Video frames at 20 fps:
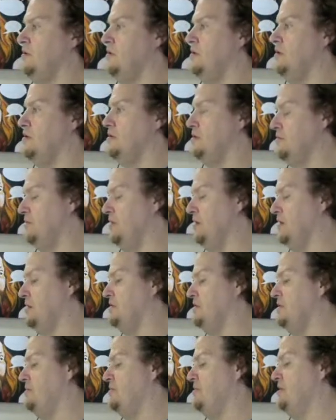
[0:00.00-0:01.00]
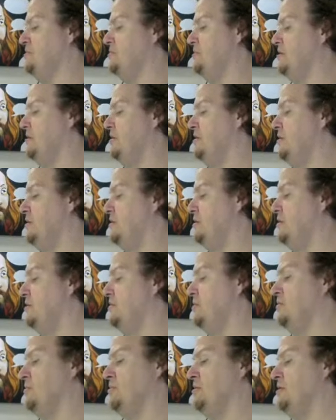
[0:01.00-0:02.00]
It's a rocket ship. Thanks, buddy.
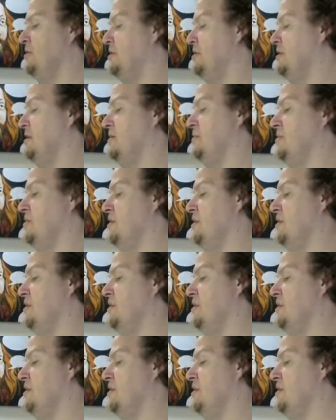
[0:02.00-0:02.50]
Don't put it in the camera.